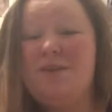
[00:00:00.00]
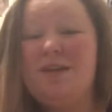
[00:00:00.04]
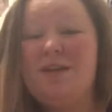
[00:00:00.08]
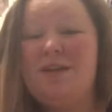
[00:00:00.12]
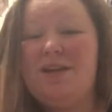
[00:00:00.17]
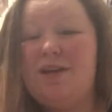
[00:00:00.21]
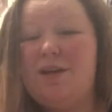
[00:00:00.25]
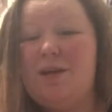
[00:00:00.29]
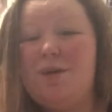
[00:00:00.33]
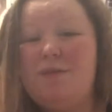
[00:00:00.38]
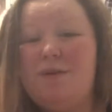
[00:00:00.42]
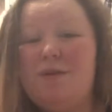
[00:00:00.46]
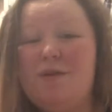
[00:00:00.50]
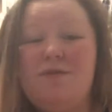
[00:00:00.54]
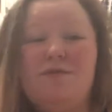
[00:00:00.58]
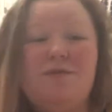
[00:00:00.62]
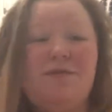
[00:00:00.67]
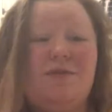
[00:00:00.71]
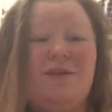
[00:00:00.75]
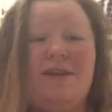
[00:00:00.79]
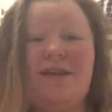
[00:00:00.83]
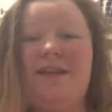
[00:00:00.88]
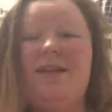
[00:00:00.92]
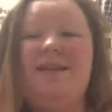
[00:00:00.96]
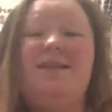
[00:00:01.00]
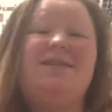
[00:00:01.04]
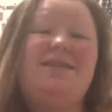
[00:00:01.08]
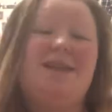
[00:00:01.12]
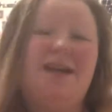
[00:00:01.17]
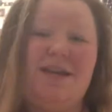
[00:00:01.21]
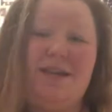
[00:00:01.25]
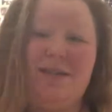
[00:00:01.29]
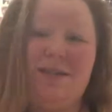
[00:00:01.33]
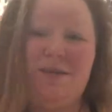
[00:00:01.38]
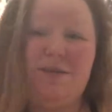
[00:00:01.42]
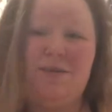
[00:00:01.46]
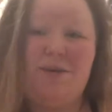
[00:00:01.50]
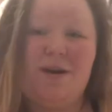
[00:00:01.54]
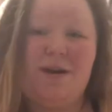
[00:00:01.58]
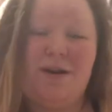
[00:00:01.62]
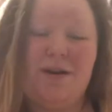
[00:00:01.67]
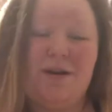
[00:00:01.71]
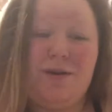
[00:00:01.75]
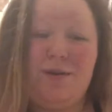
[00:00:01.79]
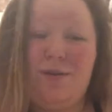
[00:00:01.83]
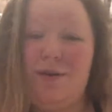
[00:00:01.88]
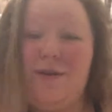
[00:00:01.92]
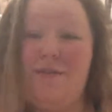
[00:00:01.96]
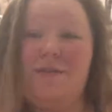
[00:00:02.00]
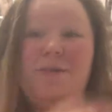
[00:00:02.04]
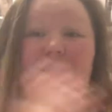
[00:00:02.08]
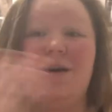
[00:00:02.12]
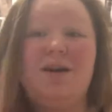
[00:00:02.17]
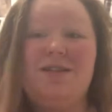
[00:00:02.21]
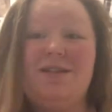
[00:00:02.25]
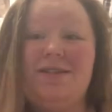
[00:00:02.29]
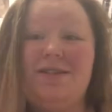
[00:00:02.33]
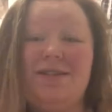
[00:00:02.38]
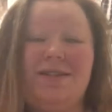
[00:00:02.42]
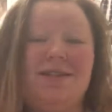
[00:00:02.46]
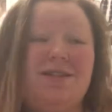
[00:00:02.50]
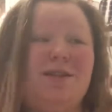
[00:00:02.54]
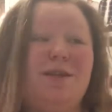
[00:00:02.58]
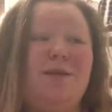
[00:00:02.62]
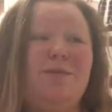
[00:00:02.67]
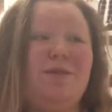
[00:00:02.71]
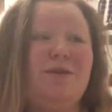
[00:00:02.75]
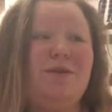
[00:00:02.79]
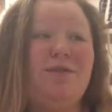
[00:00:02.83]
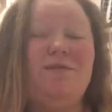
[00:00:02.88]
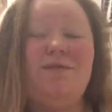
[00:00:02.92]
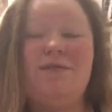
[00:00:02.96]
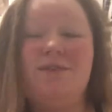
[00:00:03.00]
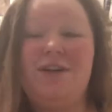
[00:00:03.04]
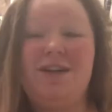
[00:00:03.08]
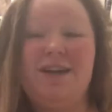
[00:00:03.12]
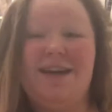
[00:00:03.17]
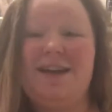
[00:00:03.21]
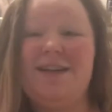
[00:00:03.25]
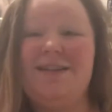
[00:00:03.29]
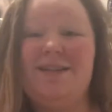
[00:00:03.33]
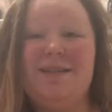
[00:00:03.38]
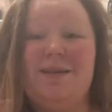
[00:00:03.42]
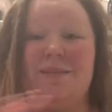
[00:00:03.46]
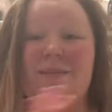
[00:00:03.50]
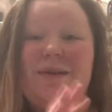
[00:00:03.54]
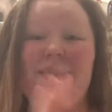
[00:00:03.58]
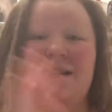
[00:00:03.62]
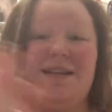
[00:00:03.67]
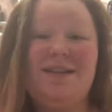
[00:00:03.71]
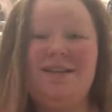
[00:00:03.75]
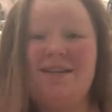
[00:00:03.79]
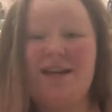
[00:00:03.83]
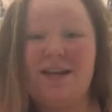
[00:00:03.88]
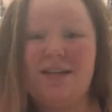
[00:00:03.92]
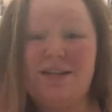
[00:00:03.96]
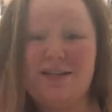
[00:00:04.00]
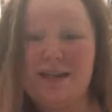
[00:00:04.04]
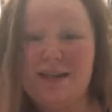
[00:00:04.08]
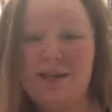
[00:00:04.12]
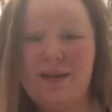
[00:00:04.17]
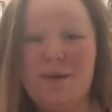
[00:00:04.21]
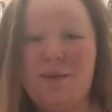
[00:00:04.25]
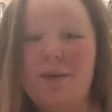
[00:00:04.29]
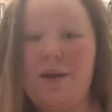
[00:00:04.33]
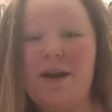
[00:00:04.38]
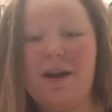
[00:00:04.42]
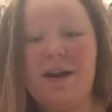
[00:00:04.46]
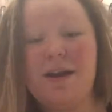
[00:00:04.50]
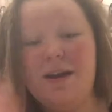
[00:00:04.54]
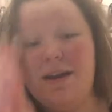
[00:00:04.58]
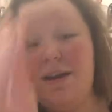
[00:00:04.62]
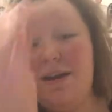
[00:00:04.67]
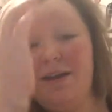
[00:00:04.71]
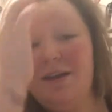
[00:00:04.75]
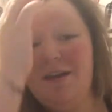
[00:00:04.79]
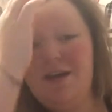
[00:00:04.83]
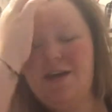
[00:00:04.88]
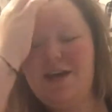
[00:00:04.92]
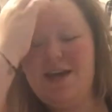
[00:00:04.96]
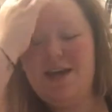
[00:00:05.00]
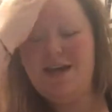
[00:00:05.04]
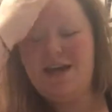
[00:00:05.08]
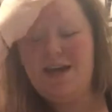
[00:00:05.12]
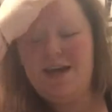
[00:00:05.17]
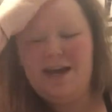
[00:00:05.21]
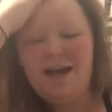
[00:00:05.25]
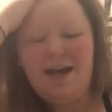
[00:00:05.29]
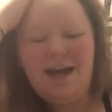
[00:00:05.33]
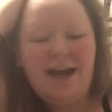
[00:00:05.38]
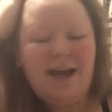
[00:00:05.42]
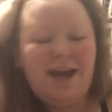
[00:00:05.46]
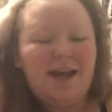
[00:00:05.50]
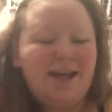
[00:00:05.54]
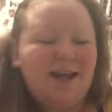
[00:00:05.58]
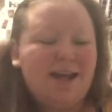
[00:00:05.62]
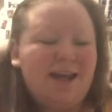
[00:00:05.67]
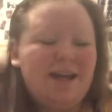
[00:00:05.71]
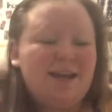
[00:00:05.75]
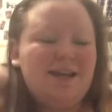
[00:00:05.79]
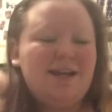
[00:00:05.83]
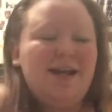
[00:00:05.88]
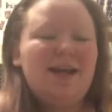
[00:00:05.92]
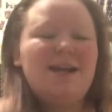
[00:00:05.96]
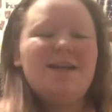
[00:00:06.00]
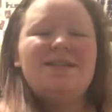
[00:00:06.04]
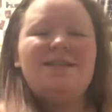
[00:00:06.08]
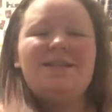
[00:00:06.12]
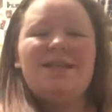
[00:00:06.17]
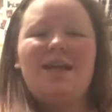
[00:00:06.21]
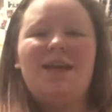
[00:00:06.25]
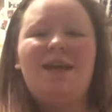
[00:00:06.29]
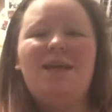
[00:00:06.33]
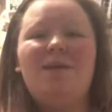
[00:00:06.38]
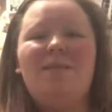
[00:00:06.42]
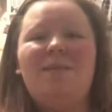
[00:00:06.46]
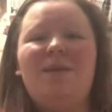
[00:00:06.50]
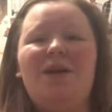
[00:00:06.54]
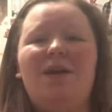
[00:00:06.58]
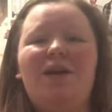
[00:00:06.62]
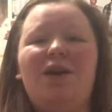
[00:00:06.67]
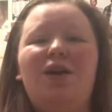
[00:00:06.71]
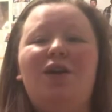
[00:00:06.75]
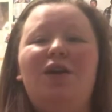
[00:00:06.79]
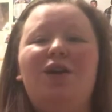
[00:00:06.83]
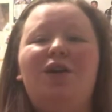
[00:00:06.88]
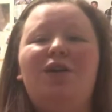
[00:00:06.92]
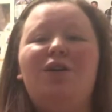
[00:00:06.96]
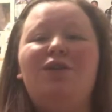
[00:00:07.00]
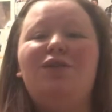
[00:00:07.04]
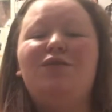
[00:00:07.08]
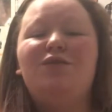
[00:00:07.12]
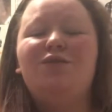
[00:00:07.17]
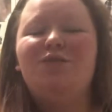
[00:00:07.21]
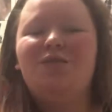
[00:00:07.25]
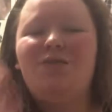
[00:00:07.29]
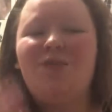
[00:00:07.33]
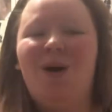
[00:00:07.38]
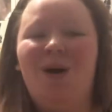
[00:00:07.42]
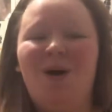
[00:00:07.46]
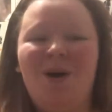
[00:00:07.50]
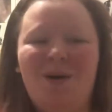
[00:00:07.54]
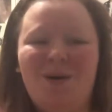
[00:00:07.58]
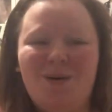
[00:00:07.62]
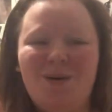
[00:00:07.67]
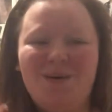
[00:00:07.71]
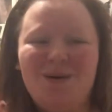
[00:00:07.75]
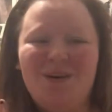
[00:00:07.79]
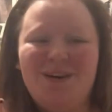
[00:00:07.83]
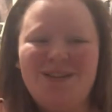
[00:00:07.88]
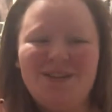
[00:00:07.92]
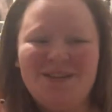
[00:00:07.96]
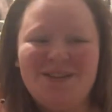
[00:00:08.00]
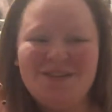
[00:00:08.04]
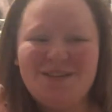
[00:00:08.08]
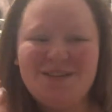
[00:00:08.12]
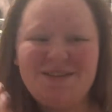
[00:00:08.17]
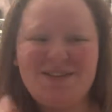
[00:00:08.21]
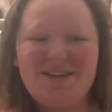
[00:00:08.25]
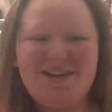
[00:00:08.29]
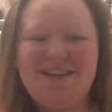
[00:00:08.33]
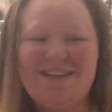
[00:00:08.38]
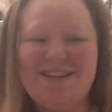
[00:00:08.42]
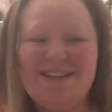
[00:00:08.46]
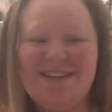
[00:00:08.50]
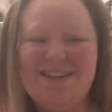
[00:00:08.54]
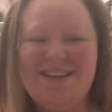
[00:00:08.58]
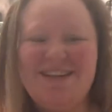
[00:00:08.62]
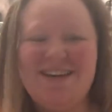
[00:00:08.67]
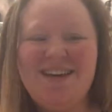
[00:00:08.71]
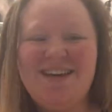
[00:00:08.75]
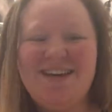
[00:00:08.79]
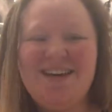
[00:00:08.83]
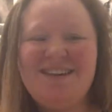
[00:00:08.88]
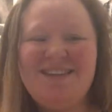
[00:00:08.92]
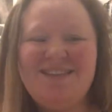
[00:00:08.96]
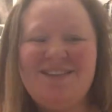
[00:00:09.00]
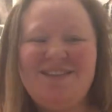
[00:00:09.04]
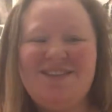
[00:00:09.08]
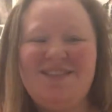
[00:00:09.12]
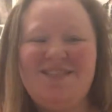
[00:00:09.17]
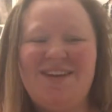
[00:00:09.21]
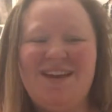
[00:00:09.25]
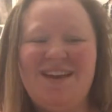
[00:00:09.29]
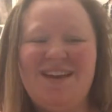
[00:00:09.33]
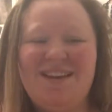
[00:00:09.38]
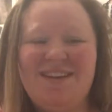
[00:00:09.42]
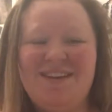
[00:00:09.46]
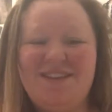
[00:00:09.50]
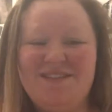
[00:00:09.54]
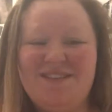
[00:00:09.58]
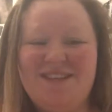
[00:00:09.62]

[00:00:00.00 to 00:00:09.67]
you're beautiful any size you are. Whoever watches this, you're beautiful, you're handsome any size that you are. And like it has taken me so long to finally